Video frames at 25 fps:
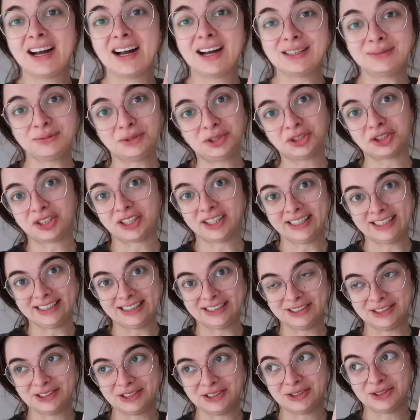I'm
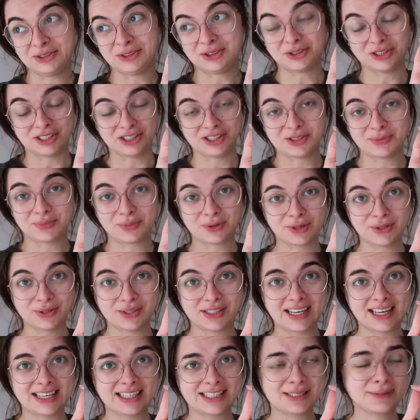trying to trust the
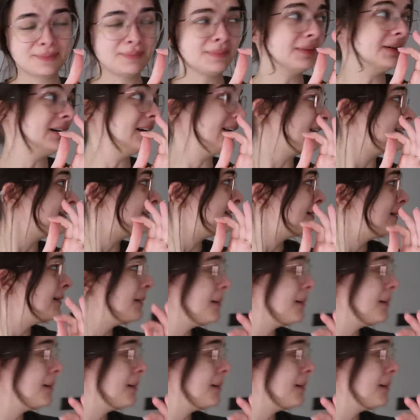process, but